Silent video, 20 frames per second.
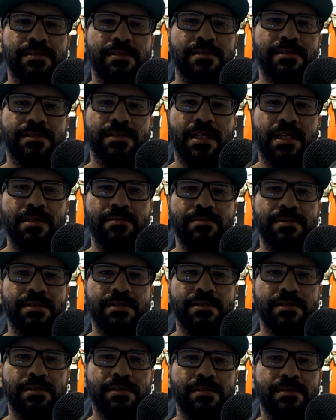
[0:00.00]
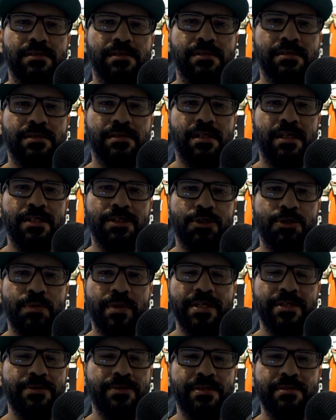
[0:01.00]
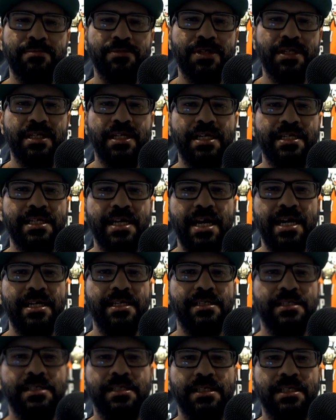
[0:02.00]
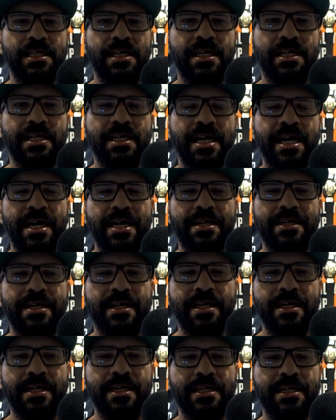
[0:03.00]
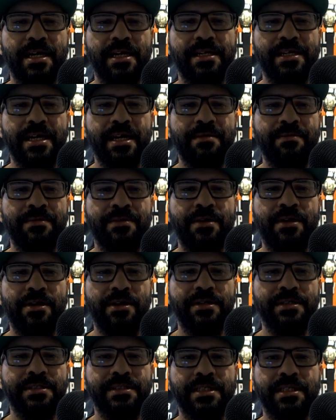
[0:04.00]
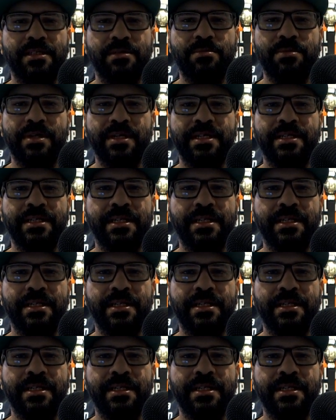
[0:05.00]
subs on Twitch or some shit like that. And he had Kevin Hart celebrating